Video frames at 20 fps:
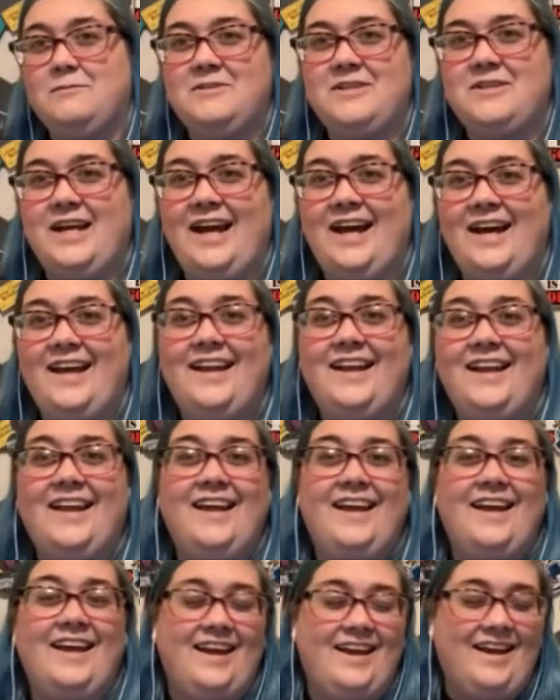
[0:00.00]
from chat.
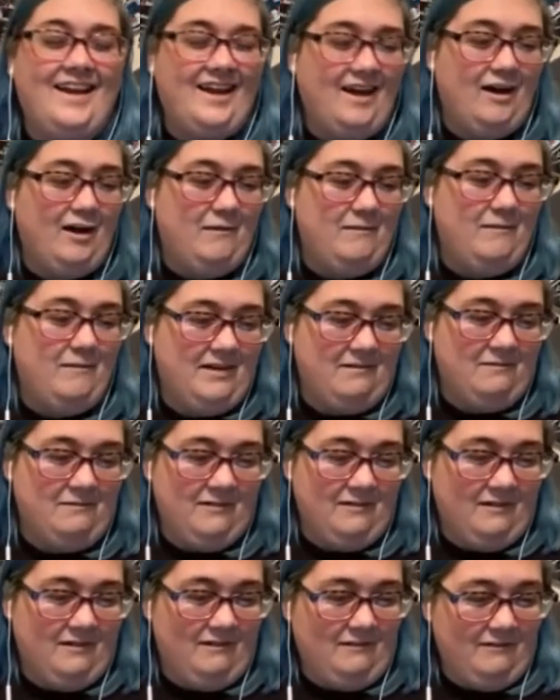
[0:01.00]
Um, and then
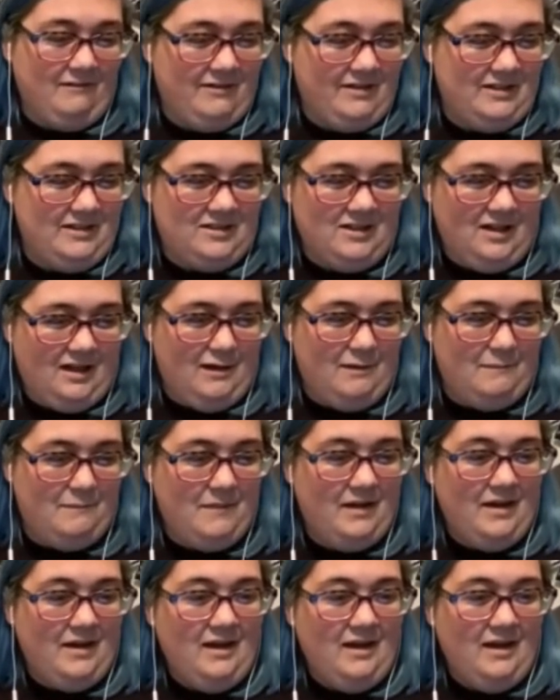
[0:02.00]
we'll, we'll finish up.